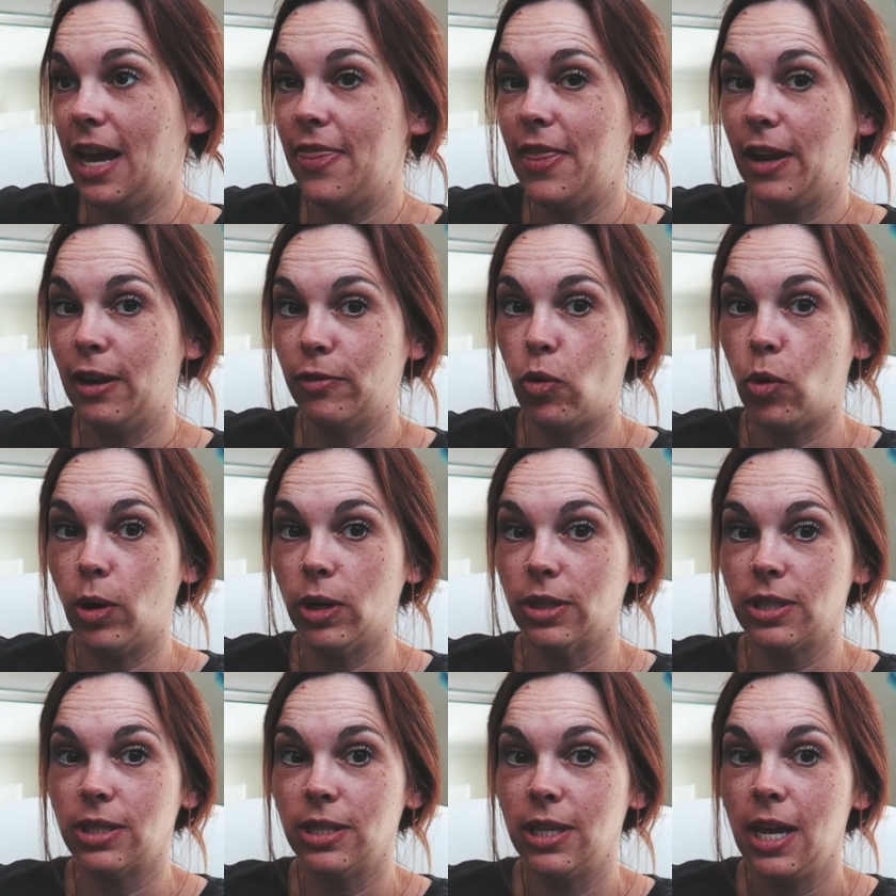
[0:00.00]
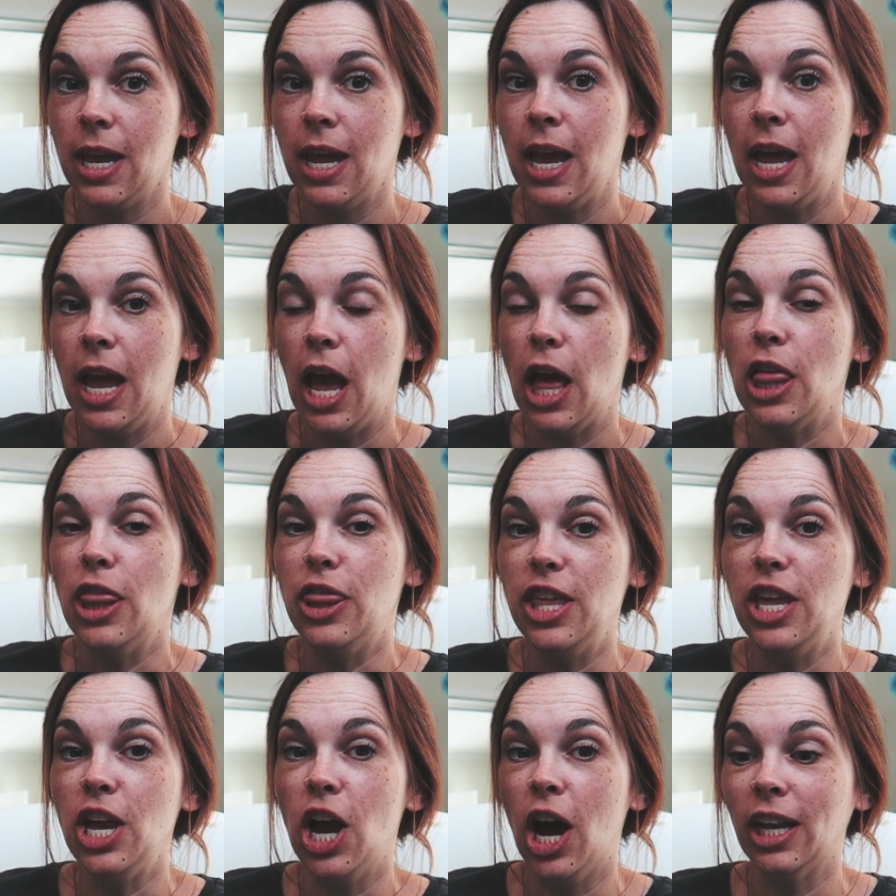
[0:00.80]
And then of course,
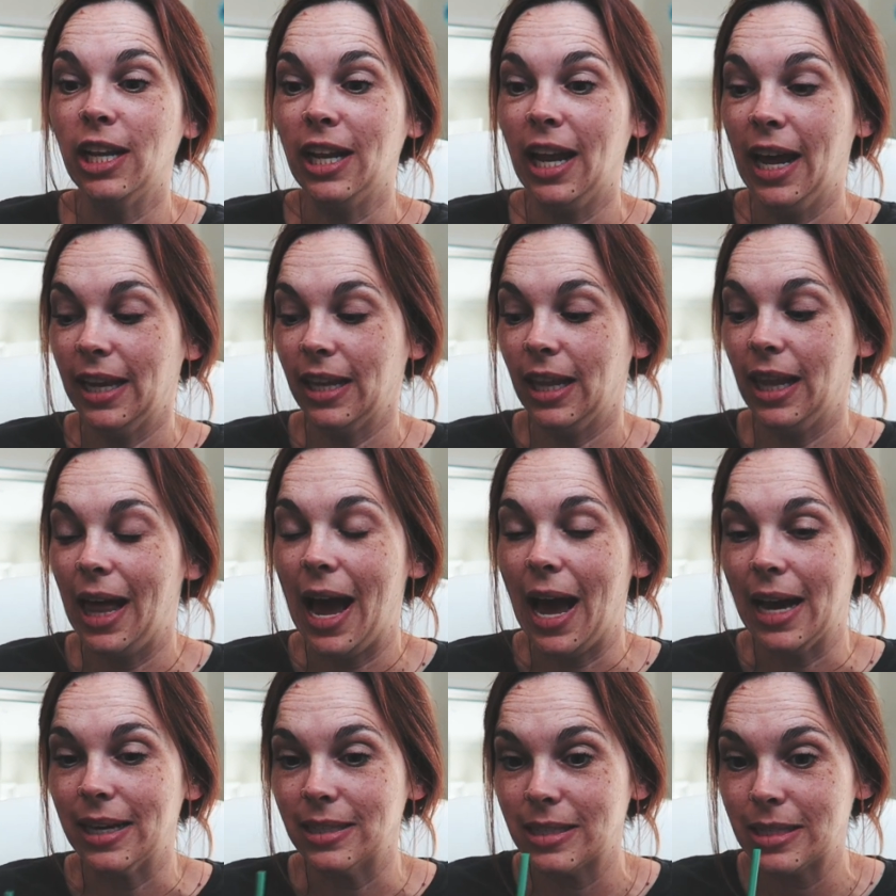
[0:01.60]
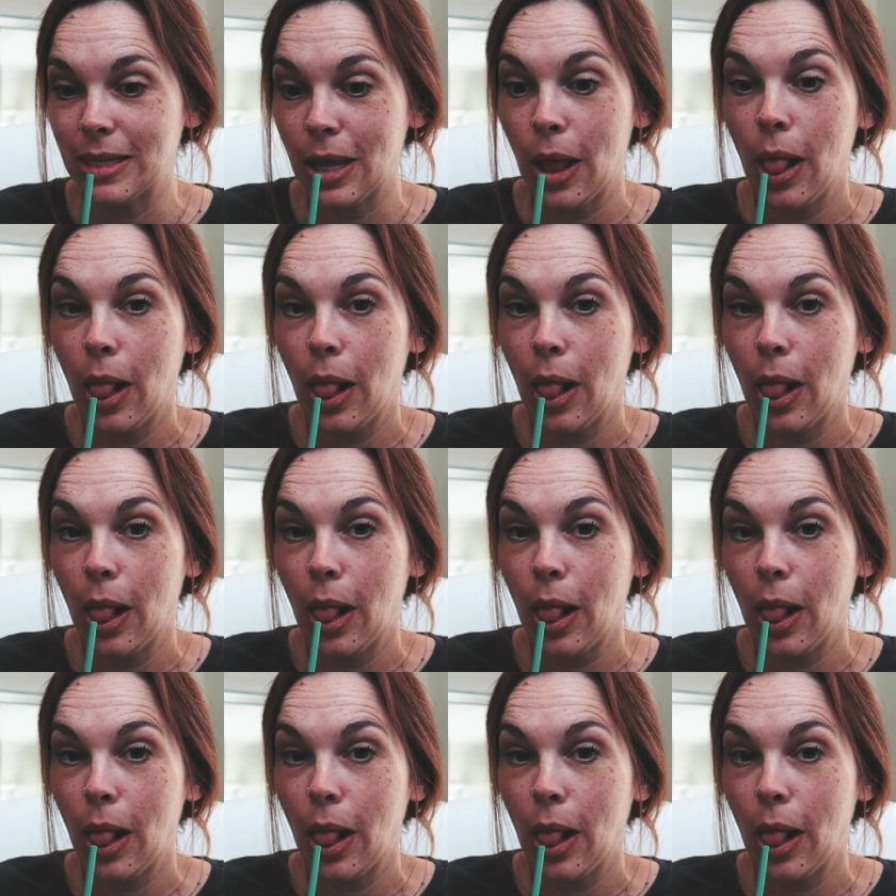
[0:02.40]
the online class,